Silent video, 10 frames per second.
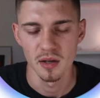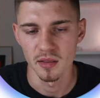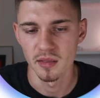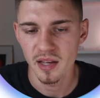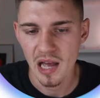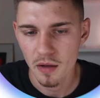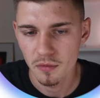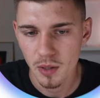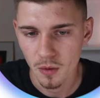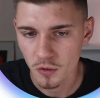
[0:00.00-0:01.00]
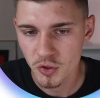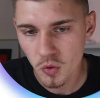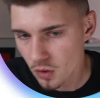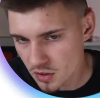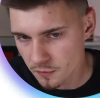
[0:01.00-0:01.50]
They have about
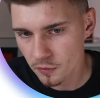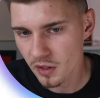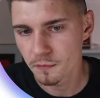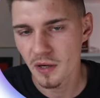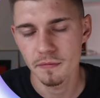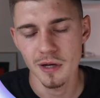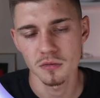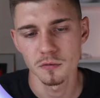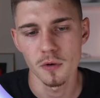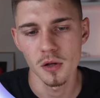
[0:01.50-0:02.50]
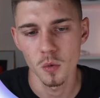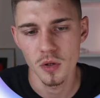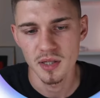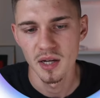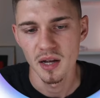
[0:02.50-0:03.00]
245,000
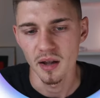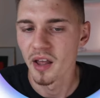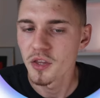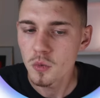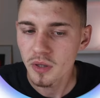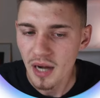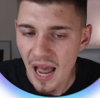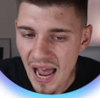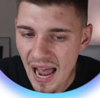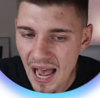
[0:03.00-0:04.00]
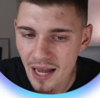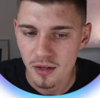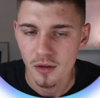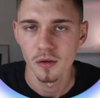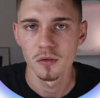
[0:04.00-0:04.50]
followers, and you can
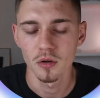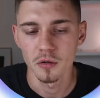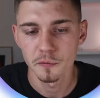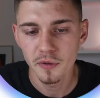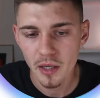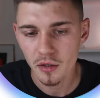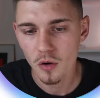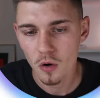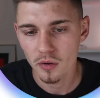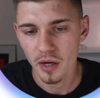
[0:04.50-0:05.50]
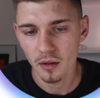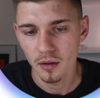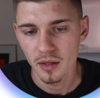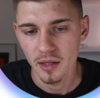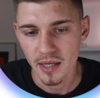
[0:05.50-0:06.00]
add your affiliate URL
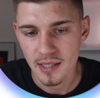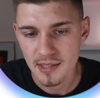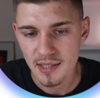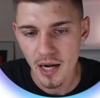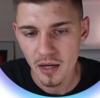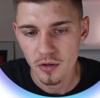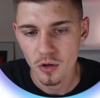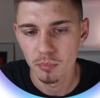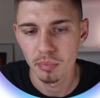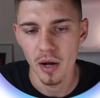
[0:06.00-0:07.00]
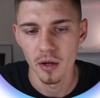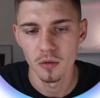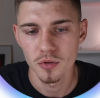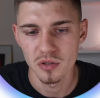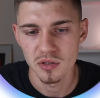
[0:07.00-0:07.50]
inside your
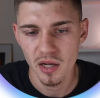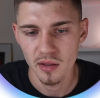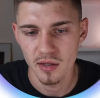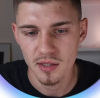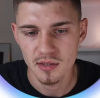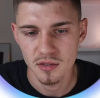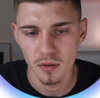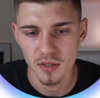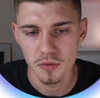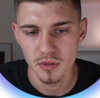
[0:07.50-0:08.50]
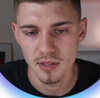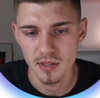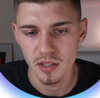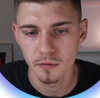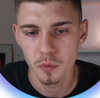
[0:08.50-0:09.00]
bio, just like this. So as you can
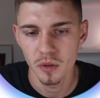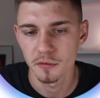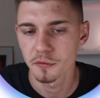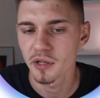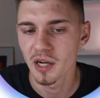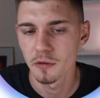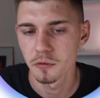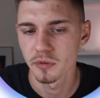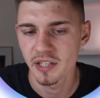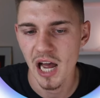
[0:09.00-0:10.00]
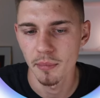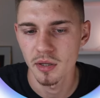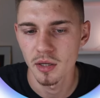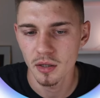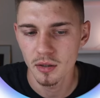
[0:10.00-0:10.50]
see, if you want a free iPhone, tap
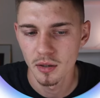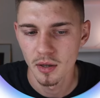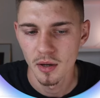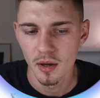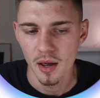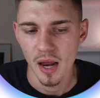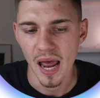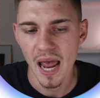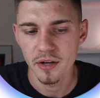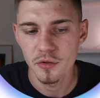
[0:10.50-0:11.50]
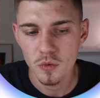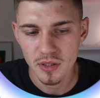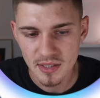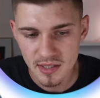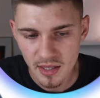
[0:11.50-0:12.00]
here, and you can
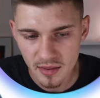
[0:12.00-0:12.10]
see